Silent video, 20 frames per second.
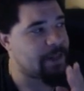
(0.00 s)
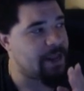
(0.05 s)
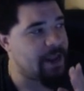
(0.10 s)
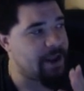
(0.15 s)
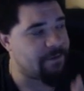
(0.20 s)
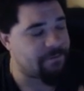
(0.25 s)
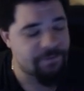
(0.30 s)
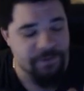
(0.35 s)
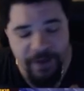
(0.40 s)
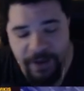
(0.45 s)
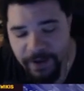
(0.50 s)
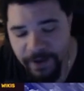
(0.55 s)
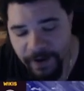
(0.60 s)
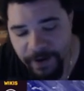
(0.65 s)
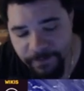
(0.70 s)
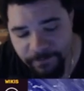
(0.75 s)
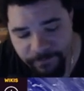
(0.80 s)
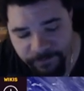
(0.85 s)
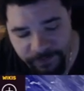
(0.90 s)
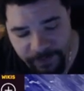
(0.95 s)
if they
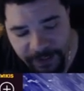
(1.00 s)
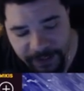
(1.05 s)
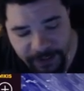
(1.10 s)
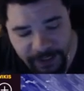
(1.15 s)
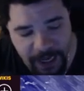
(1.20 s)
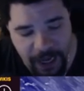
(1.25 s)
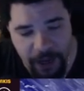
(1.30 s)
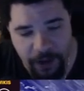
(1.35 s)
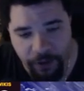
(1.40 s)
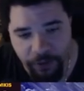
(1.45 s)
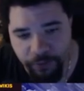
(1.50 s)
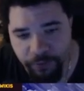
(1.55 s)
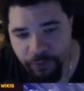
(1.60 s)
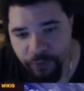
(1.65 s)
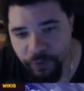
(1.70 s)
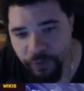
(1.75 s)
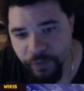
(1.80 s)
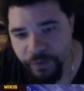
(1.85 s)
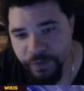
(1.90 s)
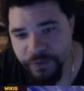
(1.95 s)
inflate the health
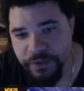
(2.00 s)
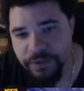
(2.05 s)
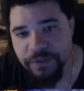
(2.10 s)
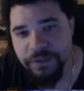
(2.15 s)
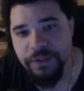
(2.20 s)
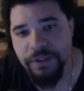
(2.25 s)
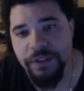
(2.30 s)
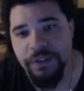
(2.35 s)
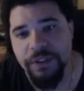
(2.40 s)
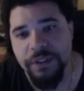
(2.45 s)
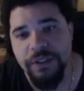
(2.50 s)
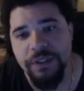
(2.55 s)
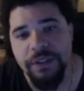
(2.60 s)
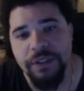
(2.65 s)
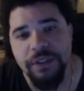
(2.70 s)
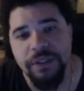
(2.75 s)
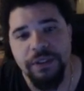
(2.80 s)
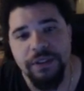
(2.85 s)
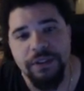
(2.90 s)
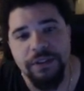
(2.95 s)
pools
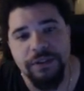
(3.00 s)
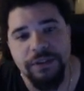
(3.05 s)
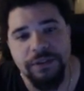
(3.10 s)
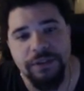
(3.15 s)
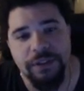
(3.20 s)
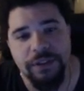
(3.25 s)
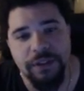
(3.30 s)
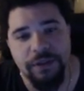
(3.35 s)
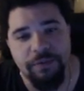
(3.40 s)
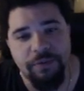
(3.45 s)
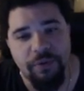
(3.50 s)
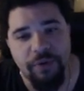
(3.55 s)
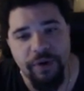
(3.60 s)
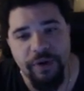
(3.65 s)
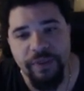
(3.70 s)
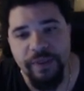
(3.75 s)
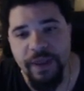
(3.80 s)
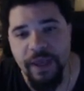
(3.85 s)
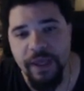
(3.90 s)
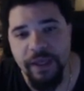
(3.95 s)
to the
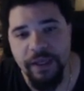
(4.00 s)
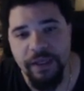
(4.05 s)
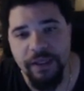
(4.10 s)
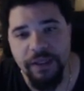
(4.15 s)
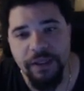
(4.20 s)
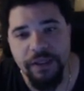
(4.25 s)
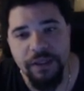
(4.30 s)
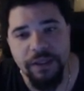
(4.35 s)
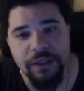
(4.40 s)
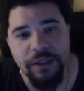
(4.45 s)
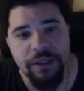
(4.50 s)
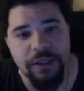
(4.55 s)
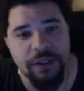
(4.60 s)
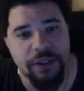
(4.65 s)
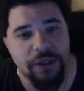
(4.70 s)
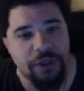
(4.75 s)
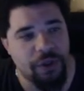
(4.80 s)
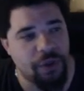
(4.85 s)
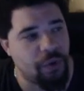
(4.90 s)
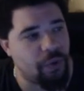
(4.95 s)
point that
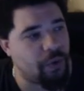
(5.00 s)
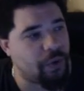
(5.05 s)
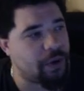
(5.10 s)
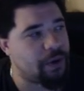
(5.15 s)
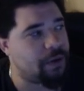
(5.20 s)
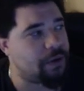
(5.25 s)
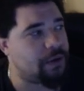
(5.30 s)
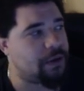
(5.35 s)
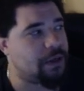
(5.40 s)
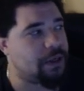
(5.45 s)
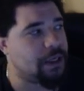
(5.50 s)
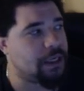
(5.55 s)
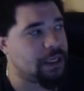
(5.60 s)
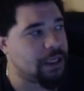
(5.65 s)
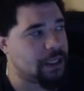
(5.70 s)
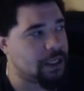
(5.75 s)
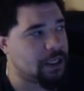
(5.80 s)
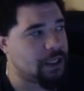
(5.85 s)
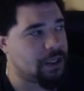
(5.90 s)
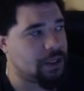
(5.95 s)
you would
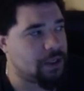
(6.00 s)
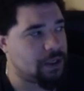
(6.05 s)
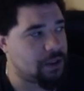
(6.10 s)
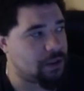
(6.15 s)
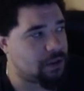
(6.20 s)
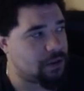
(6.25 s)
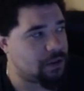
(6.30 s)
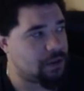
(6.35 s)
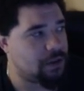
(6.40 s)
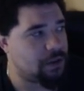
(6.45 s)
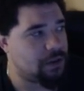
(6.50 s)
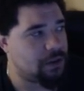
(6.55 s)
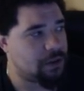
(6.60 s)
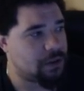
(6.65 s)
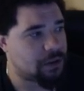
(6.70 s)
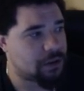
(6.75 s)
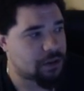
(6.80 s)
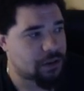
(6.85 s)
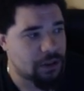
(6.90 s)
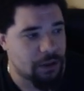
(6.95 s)
need
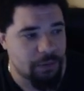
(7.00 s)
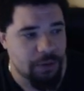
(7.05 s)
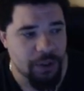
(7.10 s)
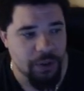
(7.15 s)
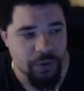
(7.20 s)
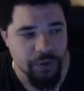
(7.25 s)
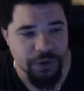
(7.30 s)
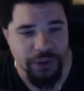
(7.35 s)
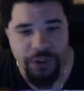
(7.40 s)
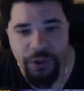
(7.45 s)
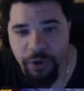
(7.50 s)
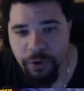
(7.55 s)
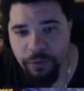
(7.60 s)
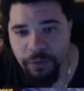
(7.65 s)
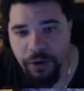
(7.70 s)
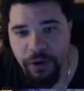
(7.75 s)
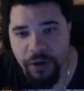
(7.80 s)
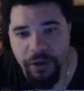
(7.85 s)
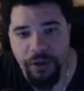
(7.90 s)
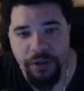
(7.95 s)
to be using
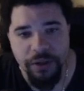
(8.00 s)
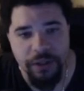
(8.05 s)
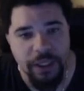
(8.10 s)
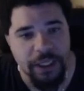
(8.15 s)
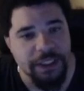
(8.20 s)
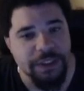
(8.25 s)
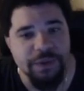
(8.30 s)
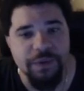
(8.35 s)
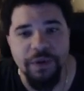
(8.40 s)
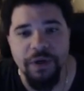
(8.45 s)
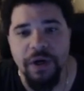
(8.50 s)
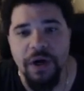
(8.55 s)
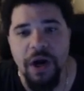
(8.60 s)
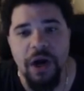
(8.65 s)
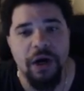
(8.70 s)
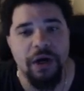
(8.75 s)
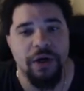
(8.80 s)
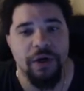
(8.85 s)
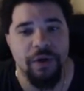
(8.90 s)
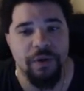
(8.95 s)
Oberon, that's where
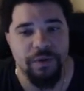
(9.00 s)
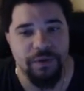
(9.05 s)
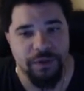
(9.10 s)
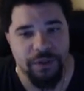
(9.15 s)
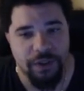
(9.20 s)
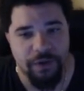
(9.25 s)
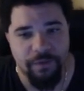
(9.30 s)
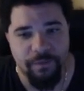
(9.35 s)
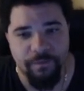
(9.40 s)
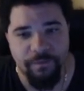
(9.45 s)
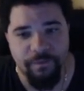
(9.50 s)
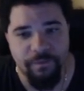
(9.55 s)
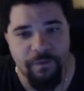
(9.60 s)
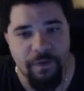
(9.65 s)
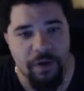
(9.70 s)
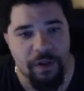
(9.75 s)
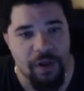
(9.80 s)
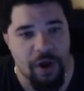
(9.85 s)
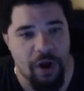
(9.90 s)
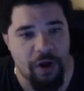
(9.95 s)
Hakuno is gonna
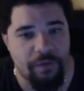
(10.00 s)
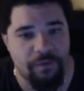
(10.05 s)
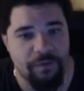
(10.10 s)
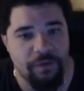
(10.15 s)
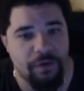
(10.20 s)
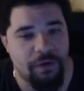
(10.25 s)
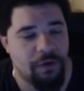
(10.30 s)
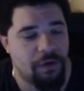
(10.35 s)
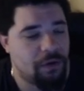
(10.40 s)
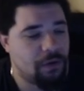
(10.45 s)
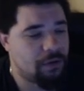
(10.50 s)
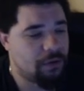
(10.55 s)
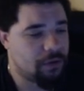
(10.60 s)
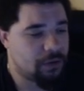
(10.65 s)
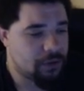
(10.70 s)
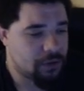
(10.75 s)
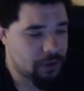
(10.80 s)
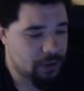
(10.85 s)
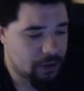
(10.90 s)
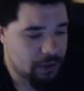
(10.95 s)
fall
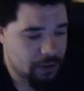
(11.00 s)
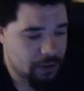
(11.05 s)
off.